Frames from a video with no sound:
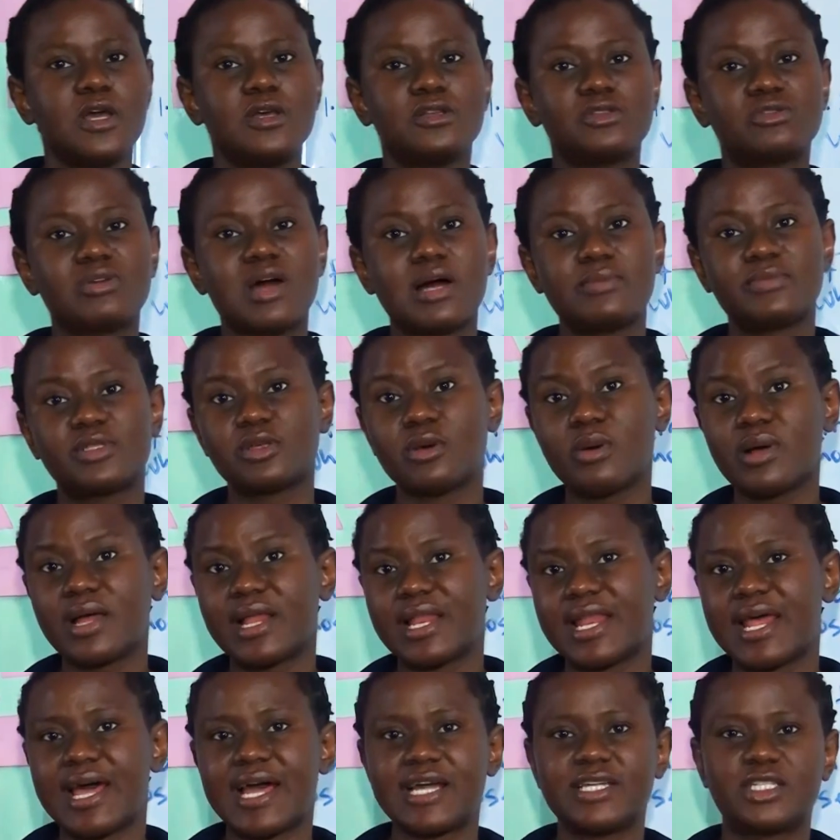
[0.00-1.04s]
So I'm so
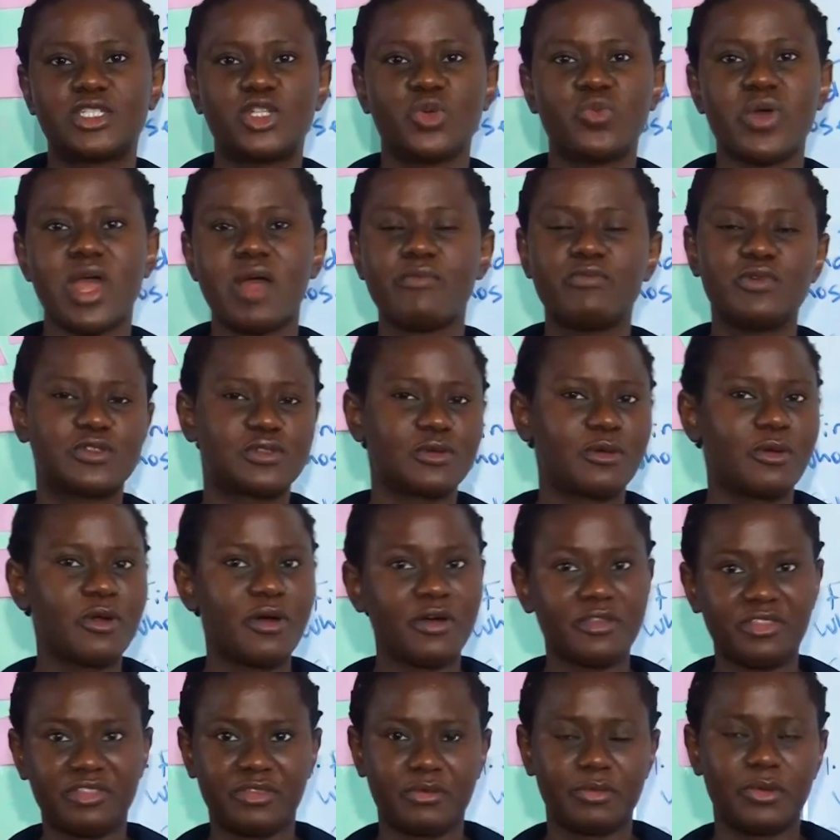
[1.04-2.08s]
glad you were able to
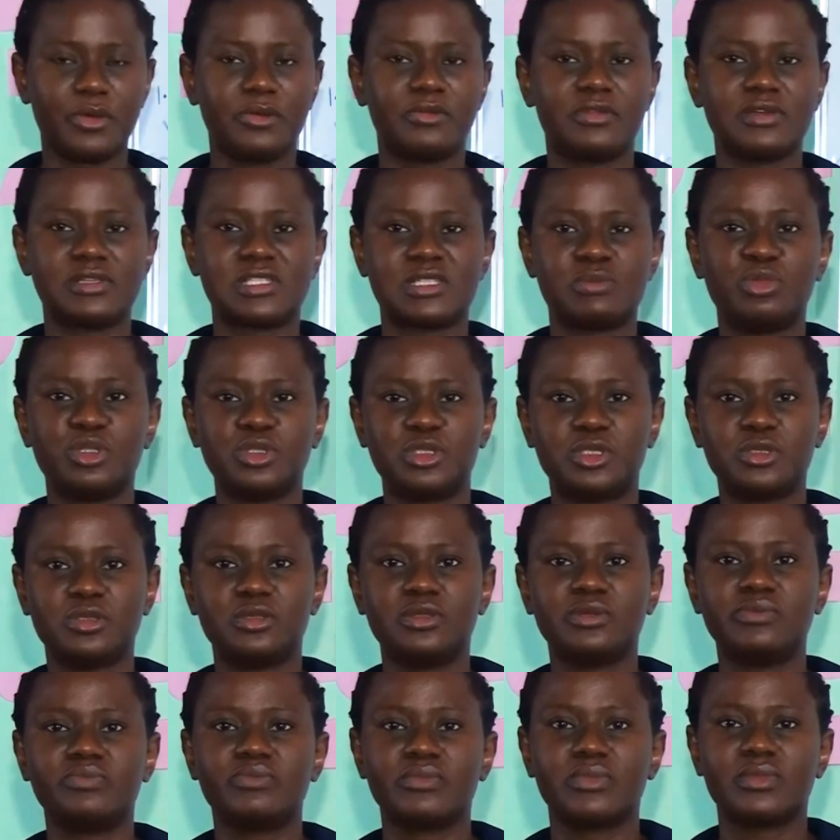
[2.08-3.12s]
go through this
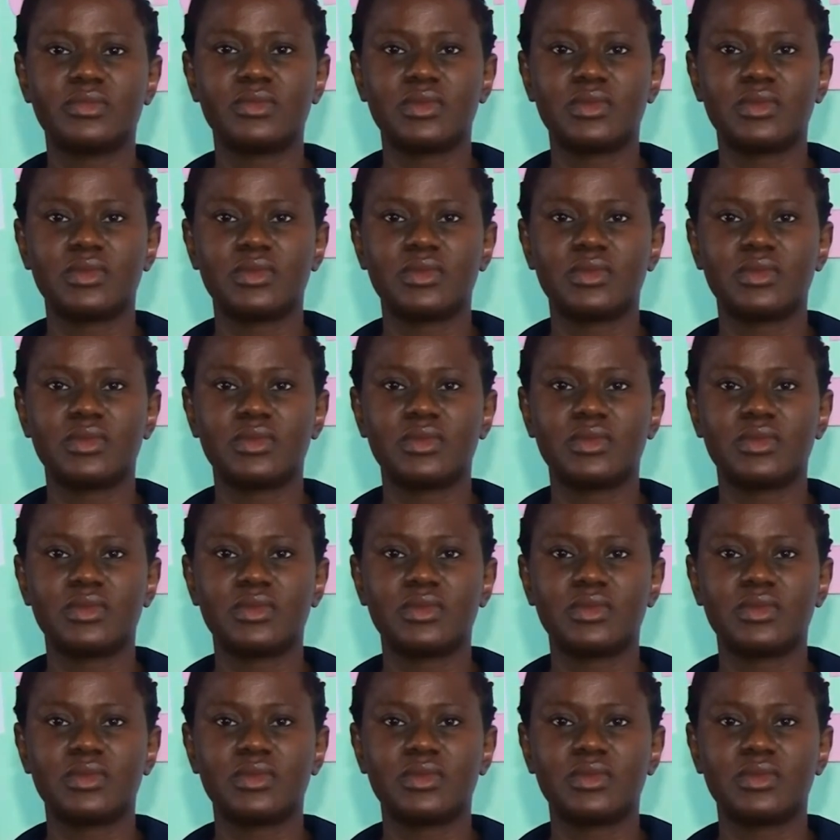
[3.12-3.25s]
module.